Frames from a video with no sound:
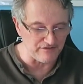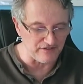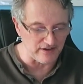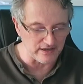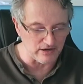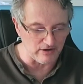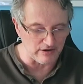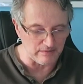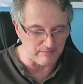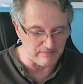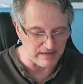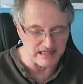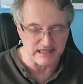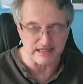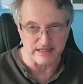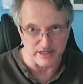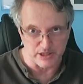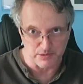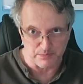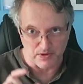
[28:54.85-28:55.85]
If I got a
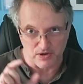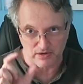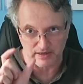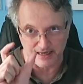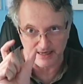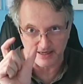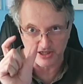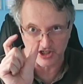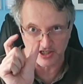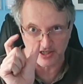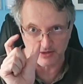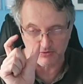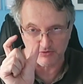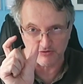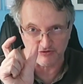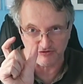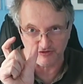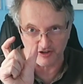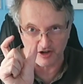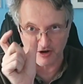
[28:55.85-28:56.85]
message, Pock actually
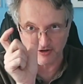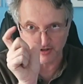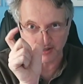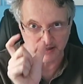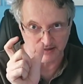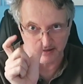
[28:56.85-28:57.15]
will float